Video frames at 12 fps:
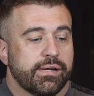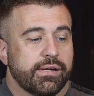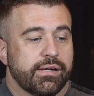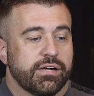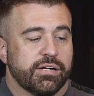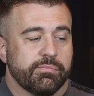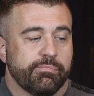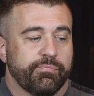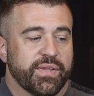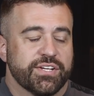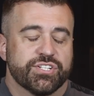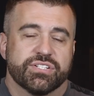um,
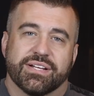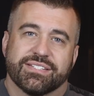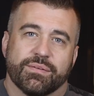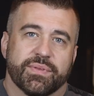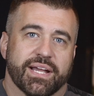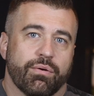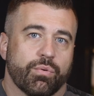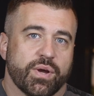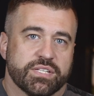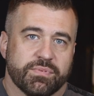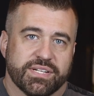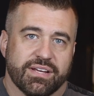that's just not something I would
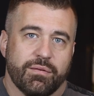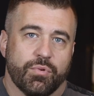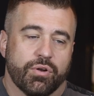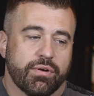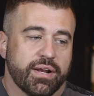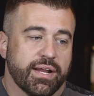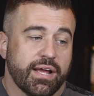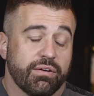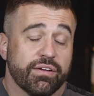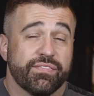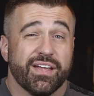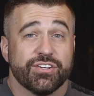waste my time on right now.
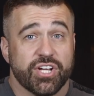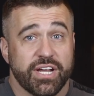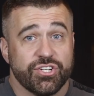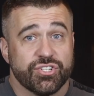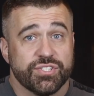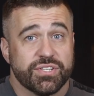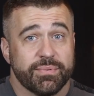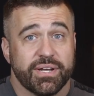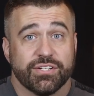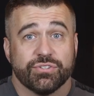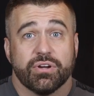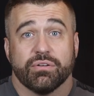If that changes, I mean,
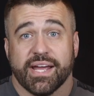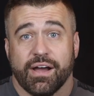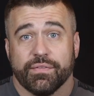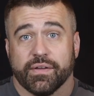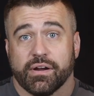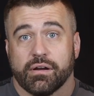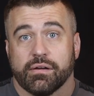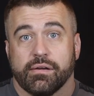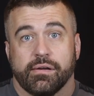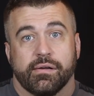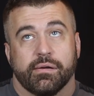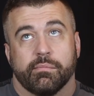I do go down there
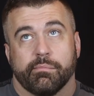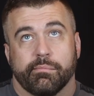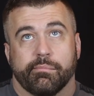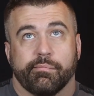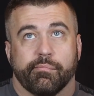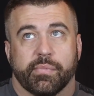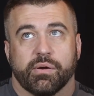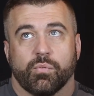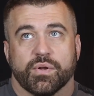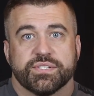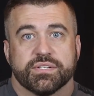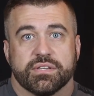mm, about
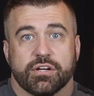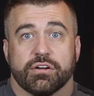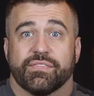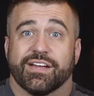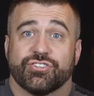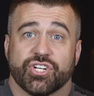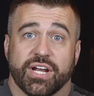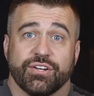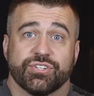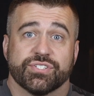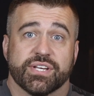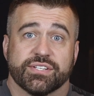once a year. If that
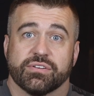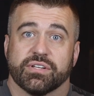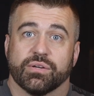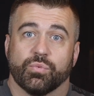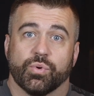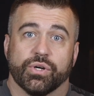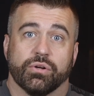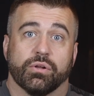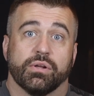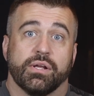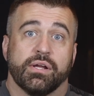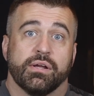changes, I certainly
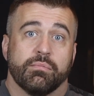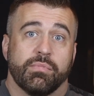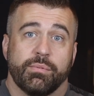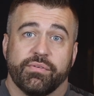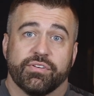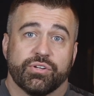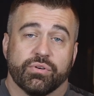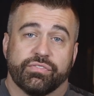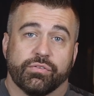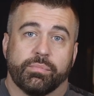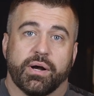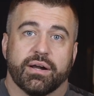will maybe even do a
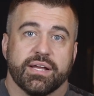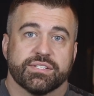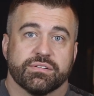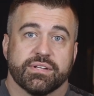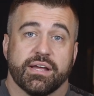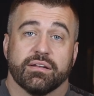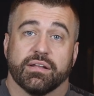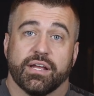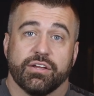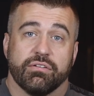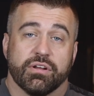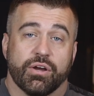full podcast on that and
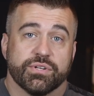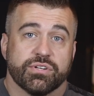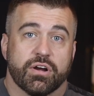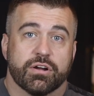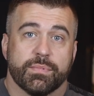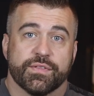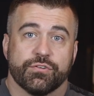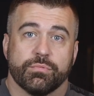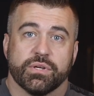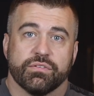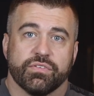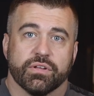let you know and talk about the
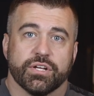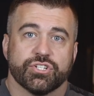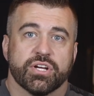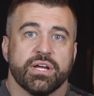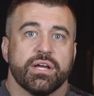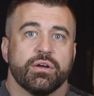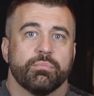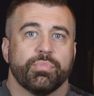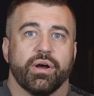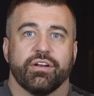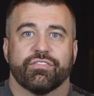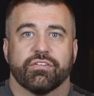Nubian Village.
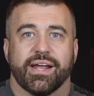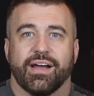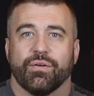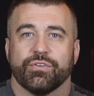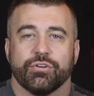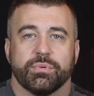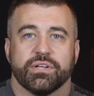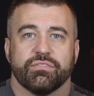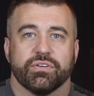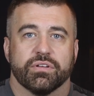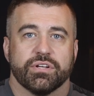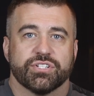But for now, the Nubian
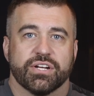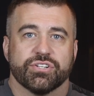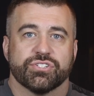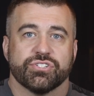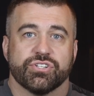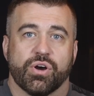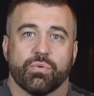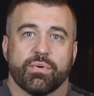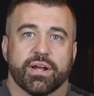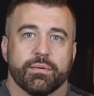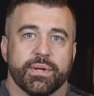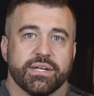Village, I just don't
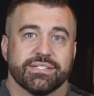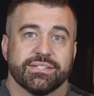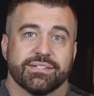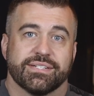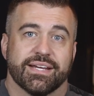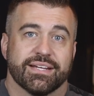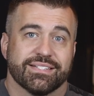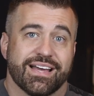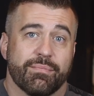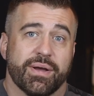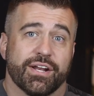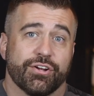recommend taking
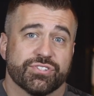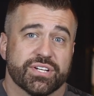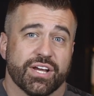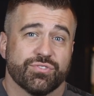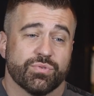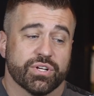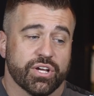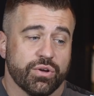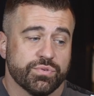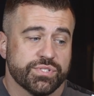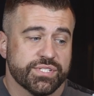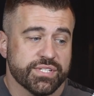time out of your schedule to go
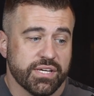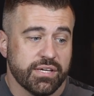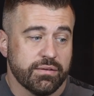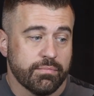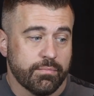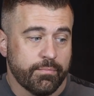see.